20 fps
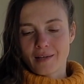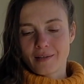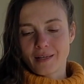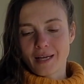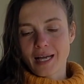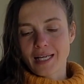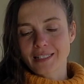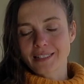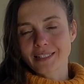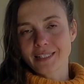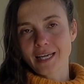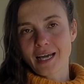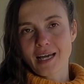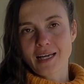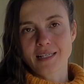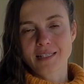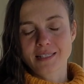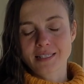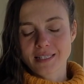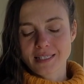
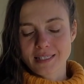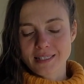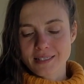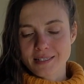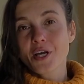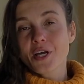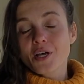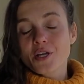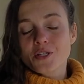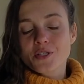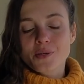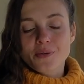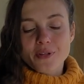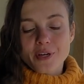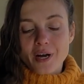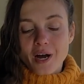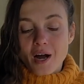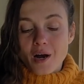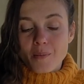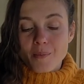antioxidants, so they
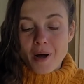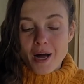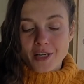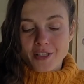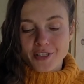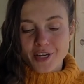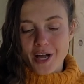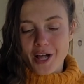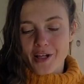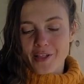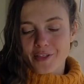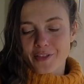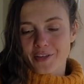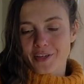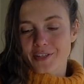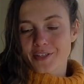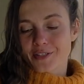are much healthier.